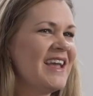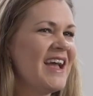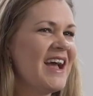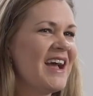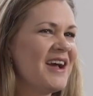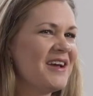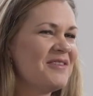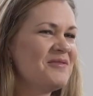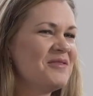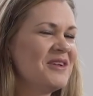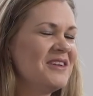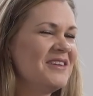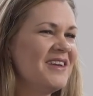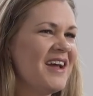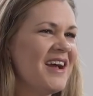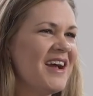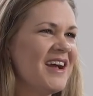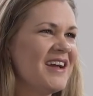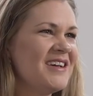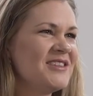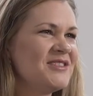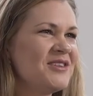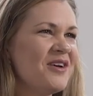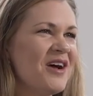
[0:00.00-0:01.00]
yeah. When
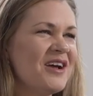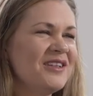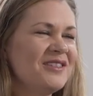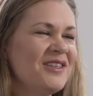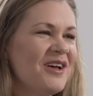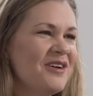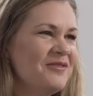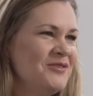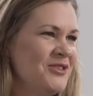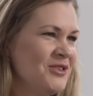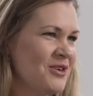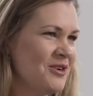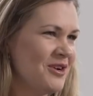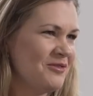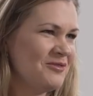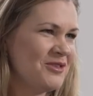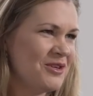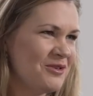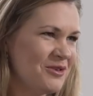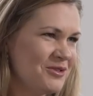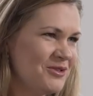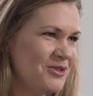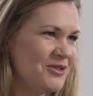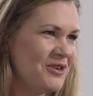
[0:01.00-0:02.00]
uh, so I loved your. I've
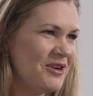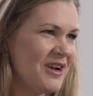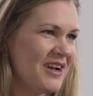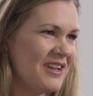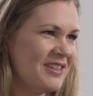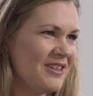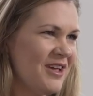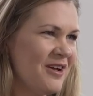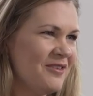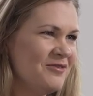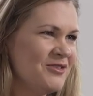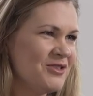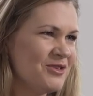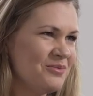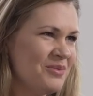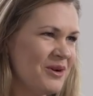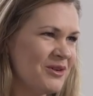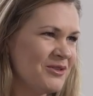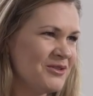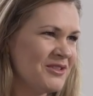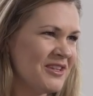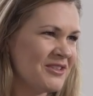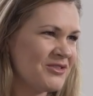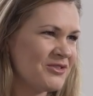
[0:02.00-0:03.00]
told you I loved your
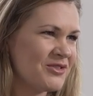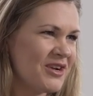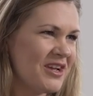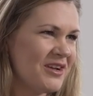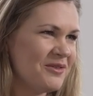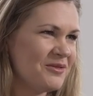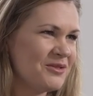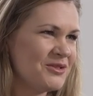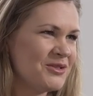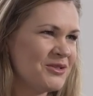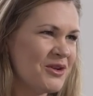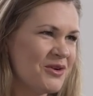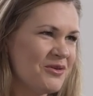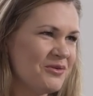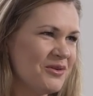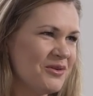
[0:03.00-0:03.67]
post yesterday. It was so